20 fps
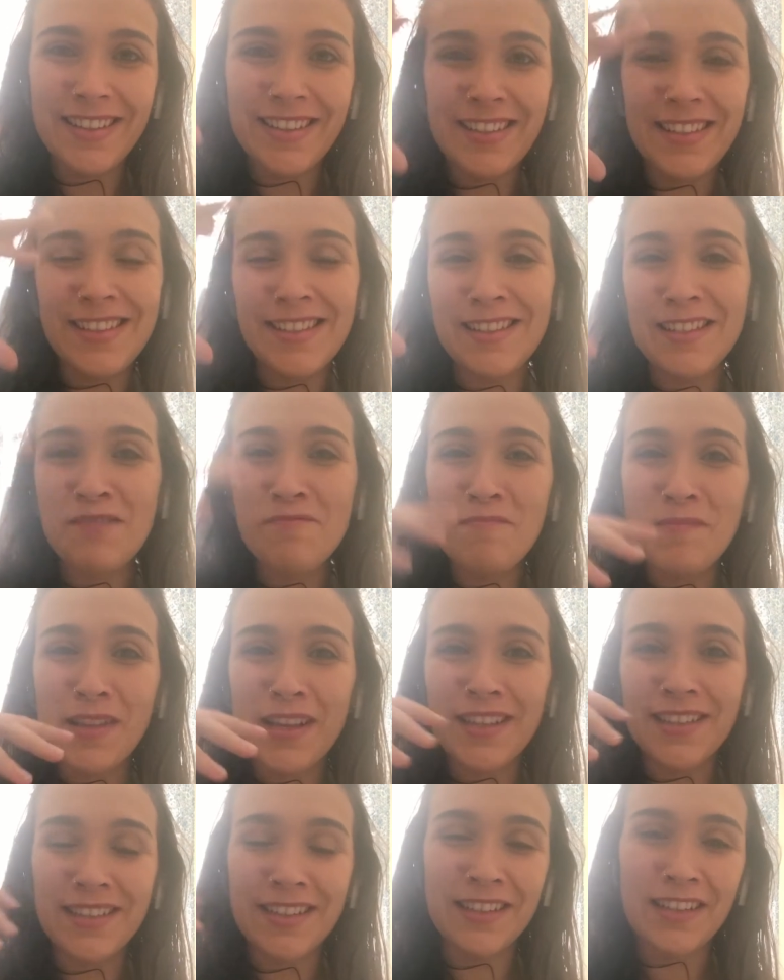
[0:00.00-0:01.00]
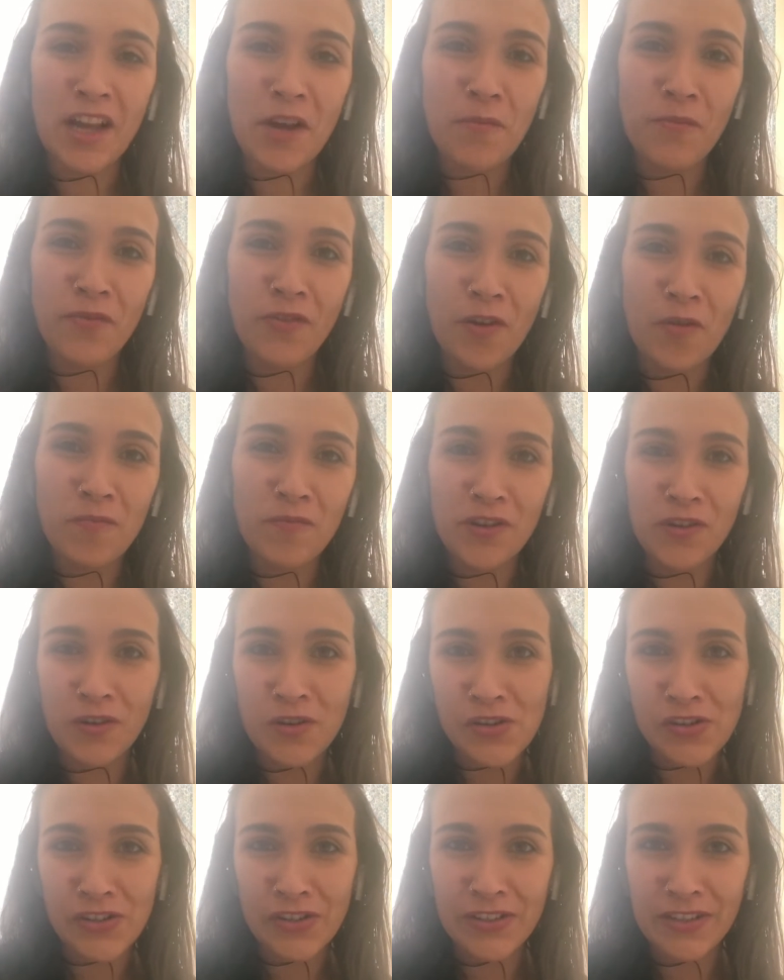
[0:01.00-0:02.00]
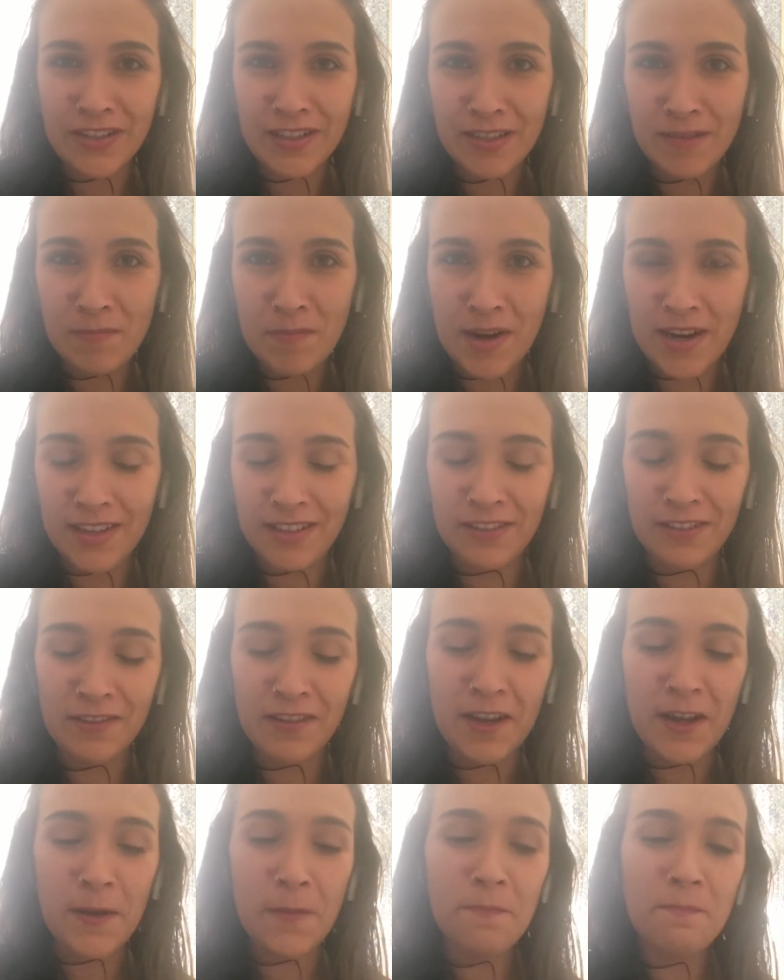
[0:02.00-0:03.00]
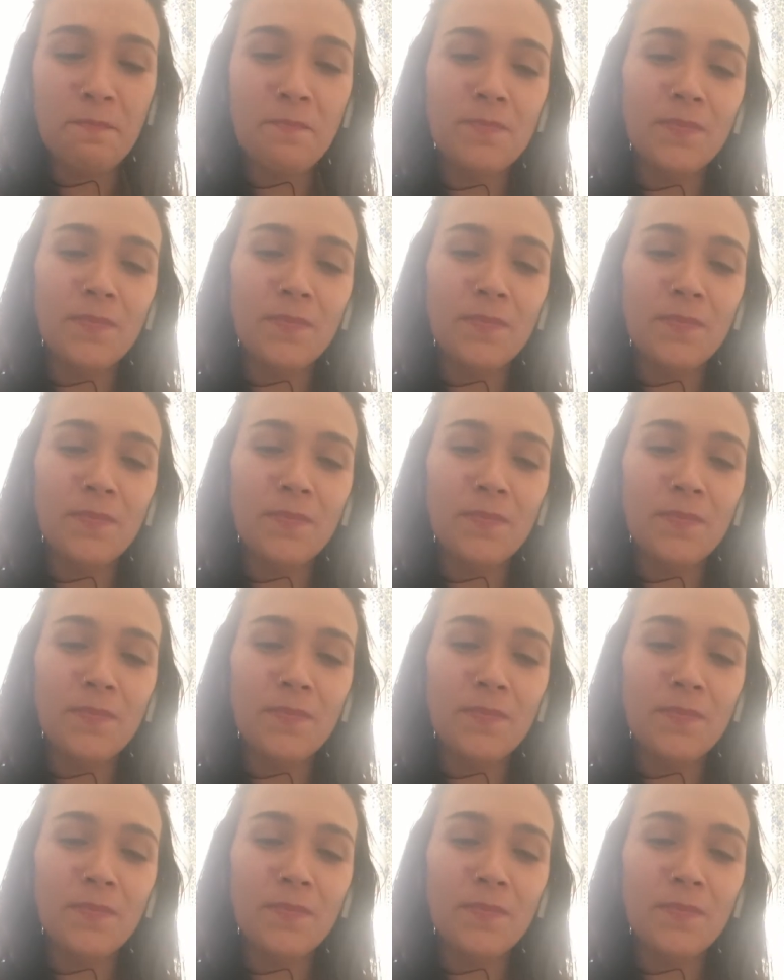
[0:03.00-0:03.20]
this is a place that came from the conscious mind, okay?